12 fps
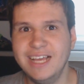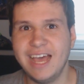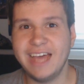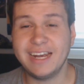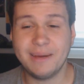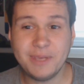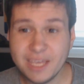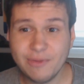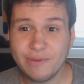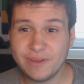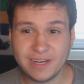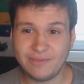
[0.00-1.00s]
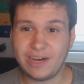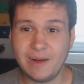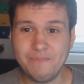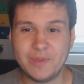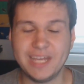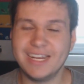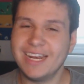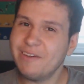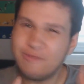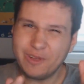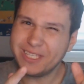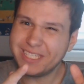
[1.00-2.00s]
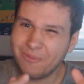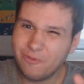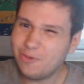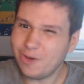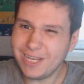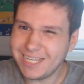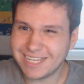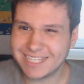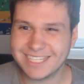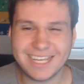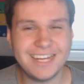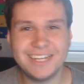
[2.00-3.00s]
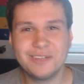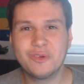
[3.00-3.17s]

And I'm here with another update, and I've got some really exciting,